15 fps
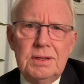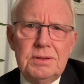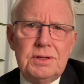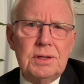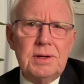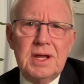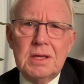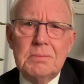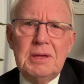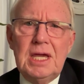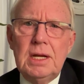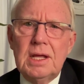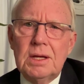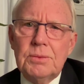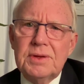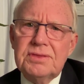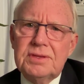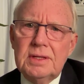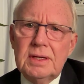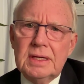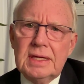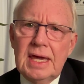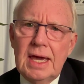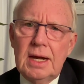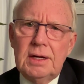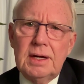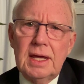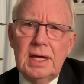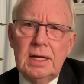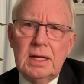During a meeting with the
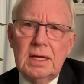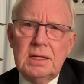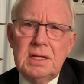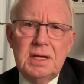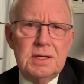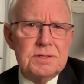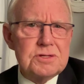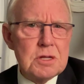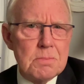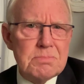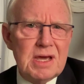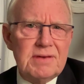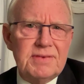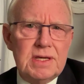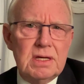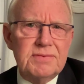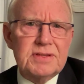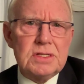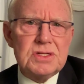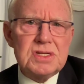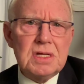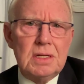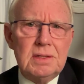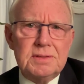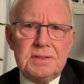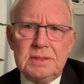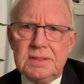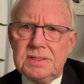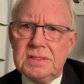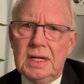candidate and his bevy of
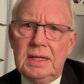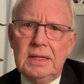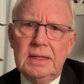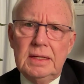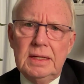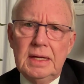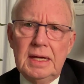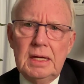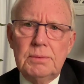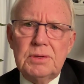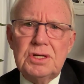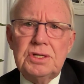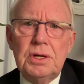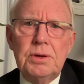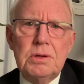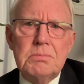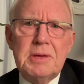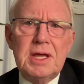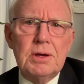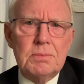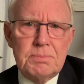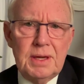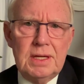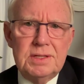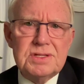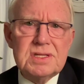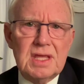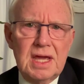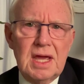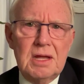consultants, he was shown a mail
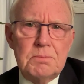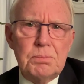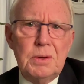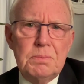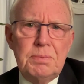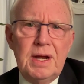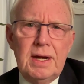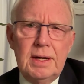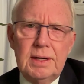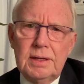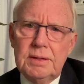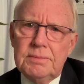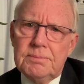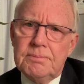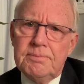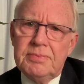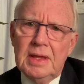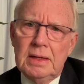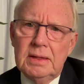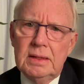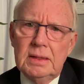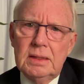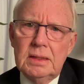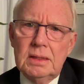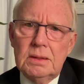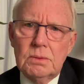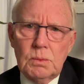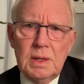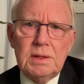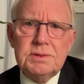piece they had prepared.
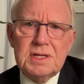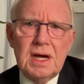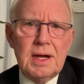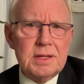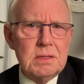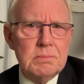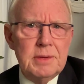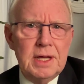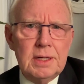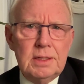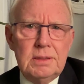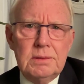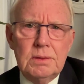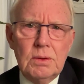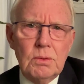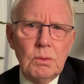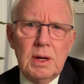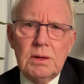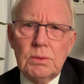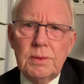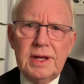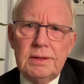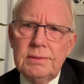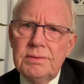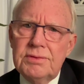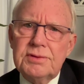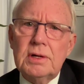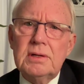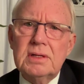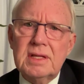Well-documented, well-written,
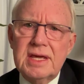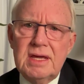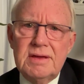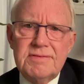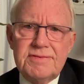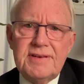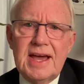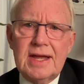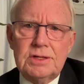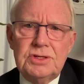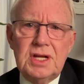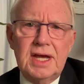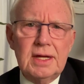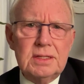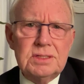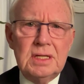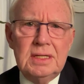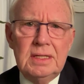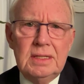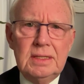thoroughly fact-checked,